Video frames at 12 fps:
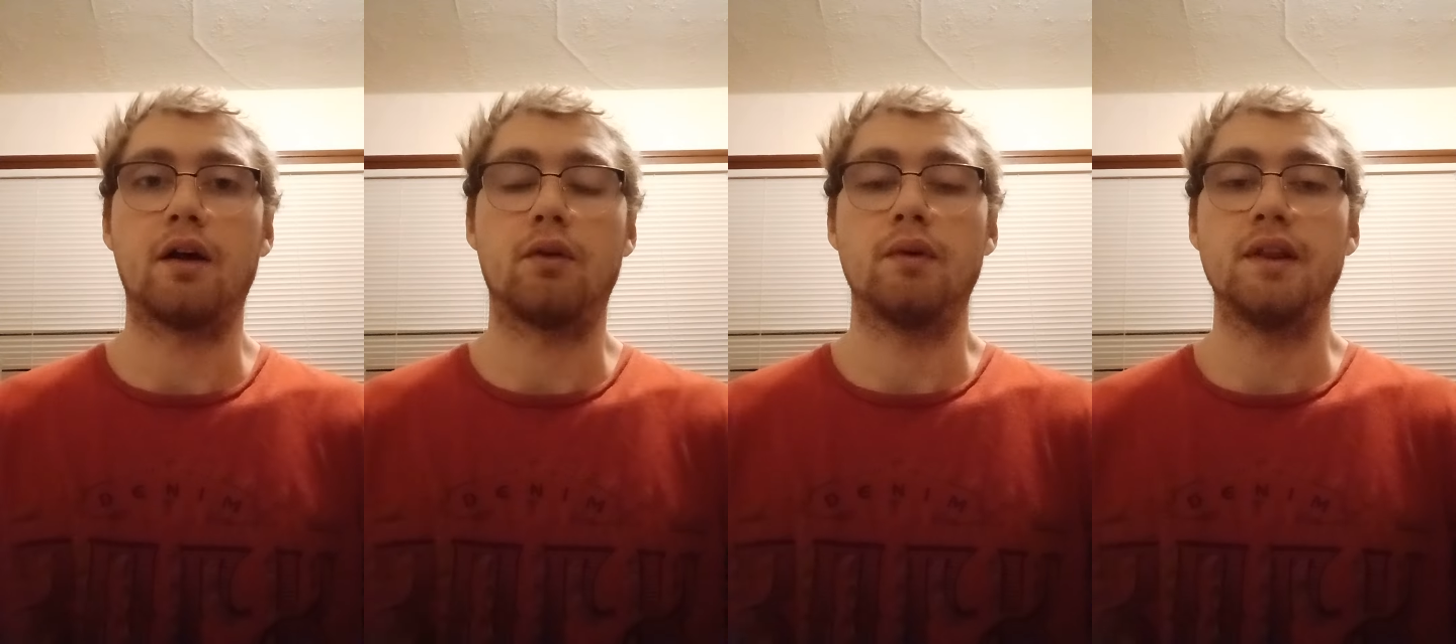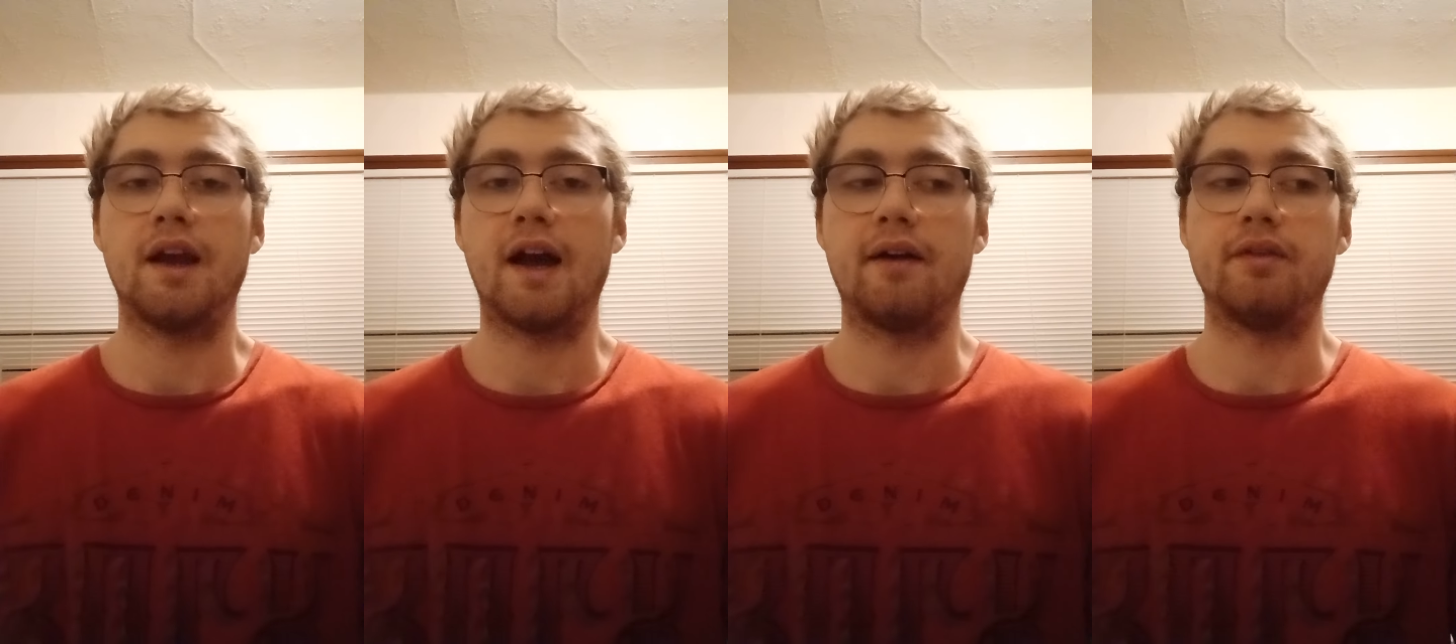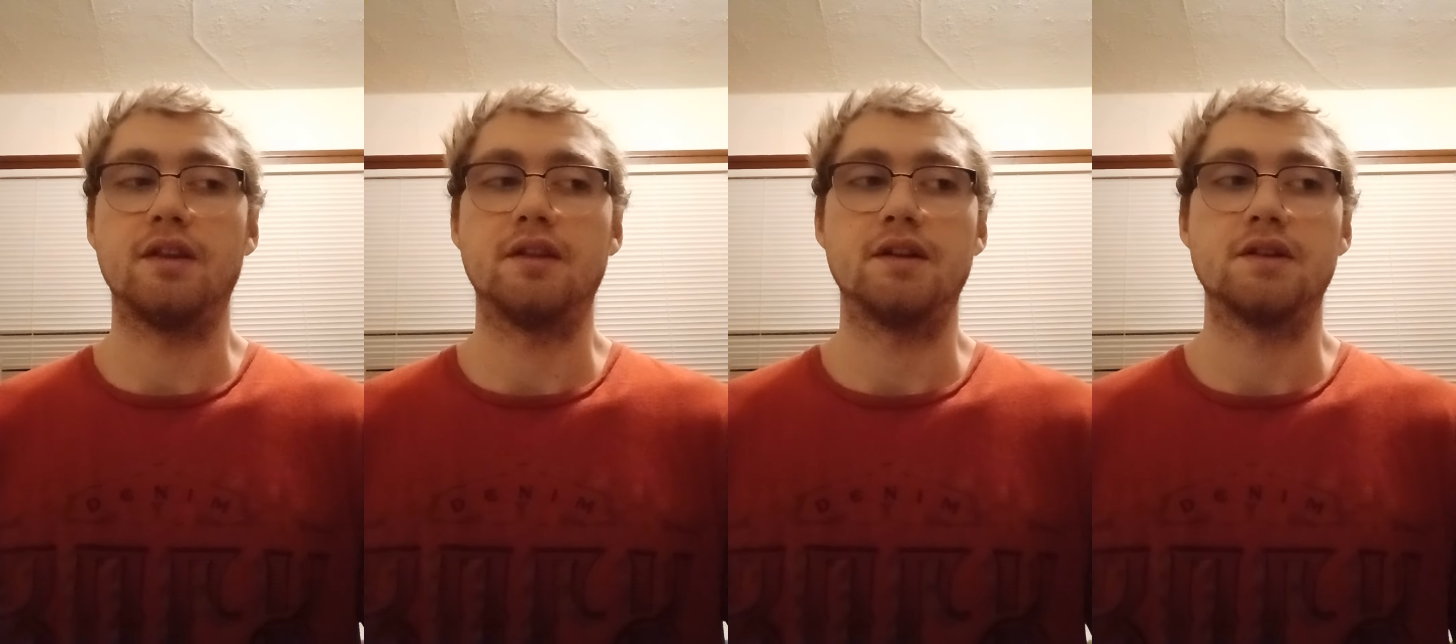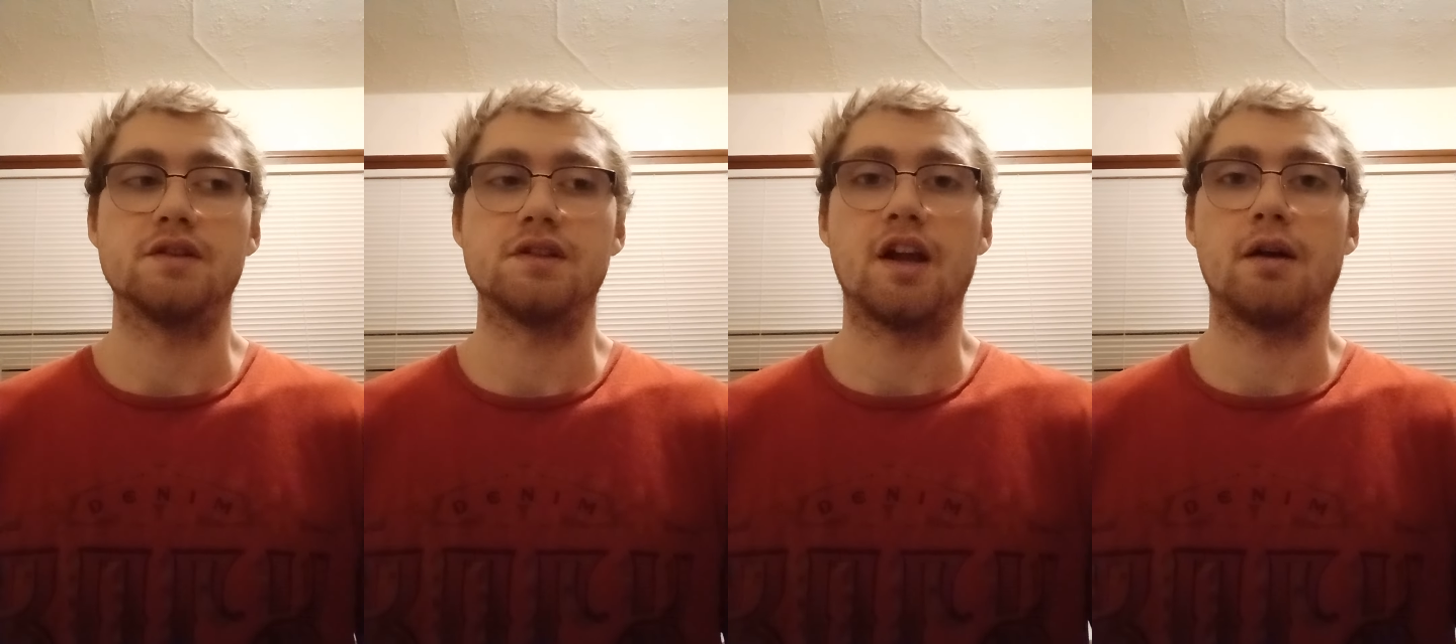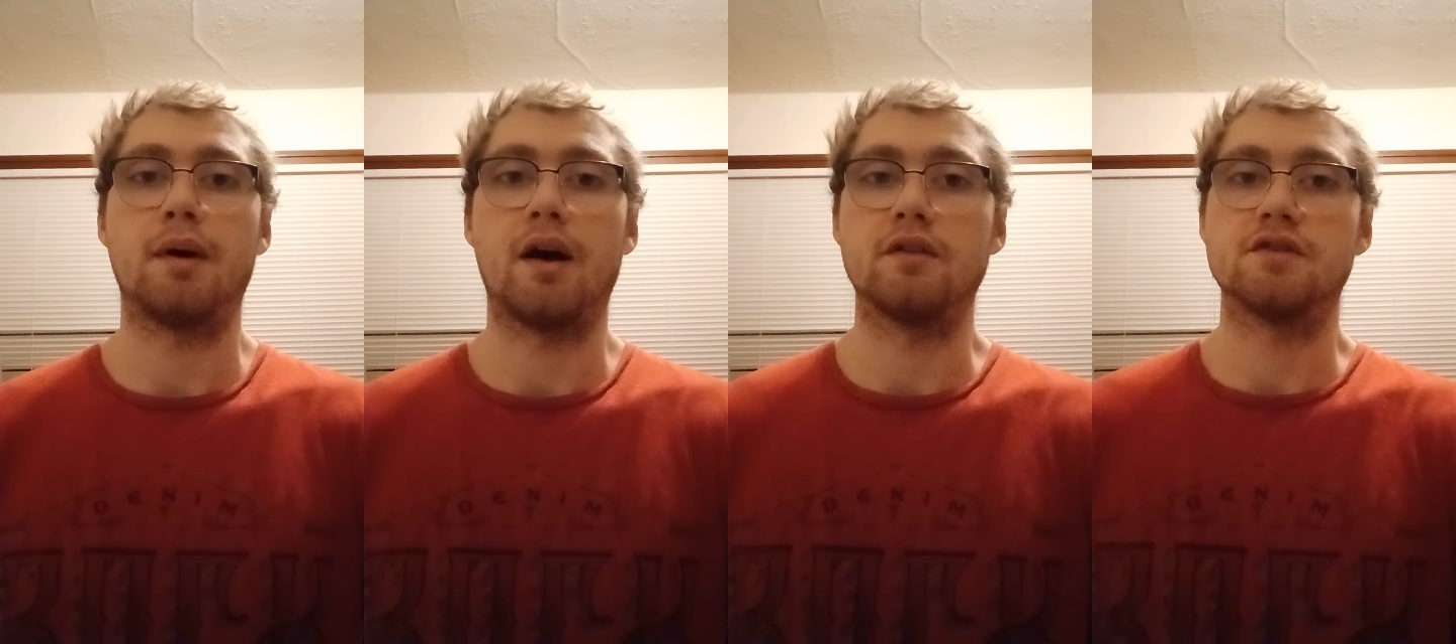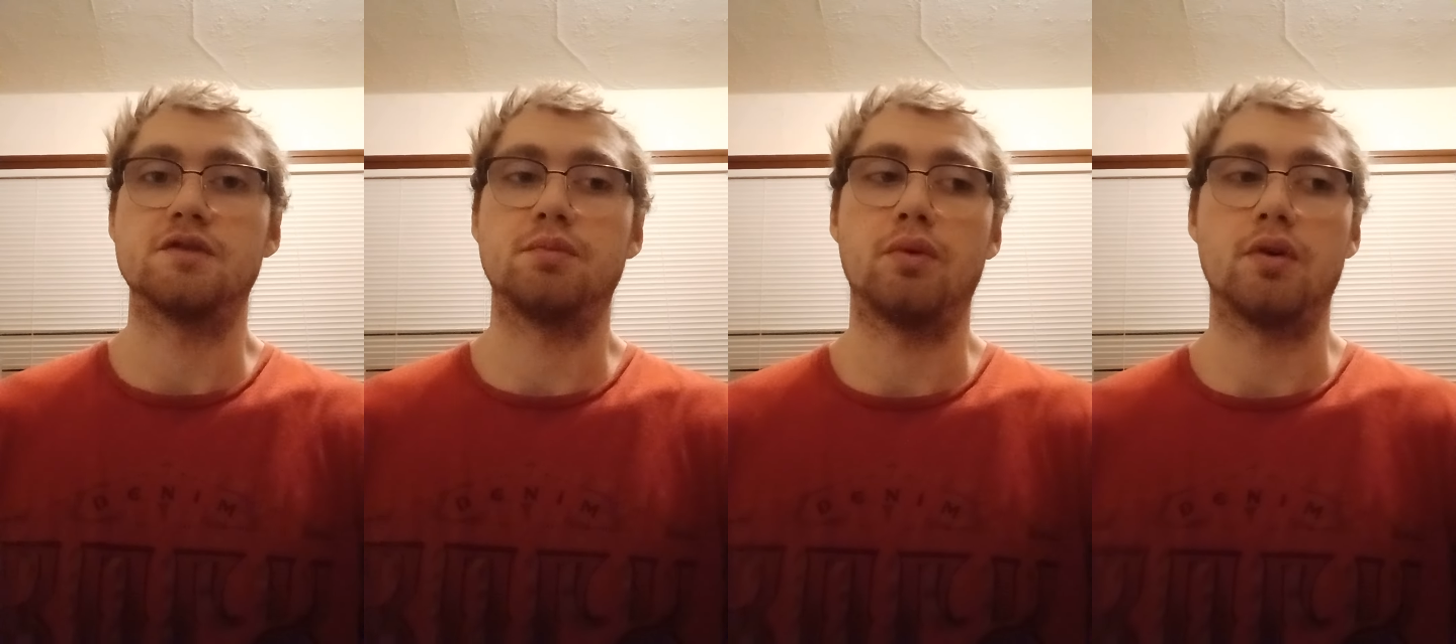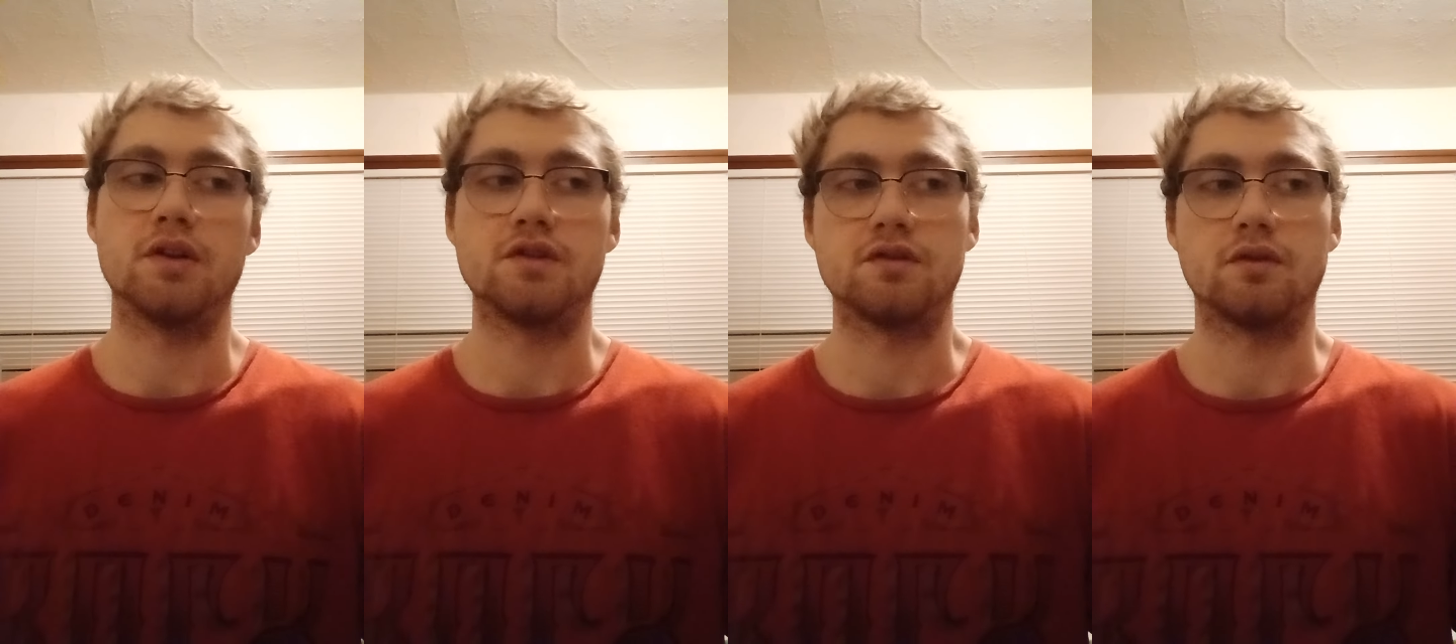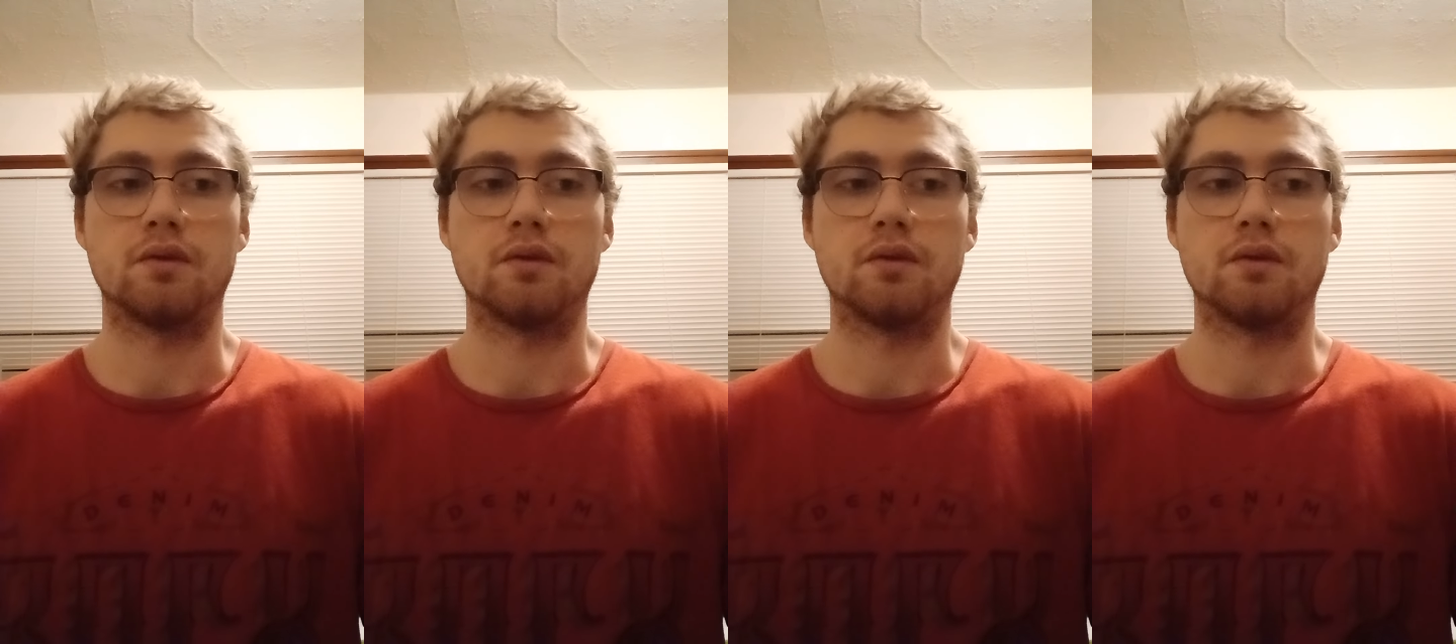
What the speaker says: I don't really have anything to say about sports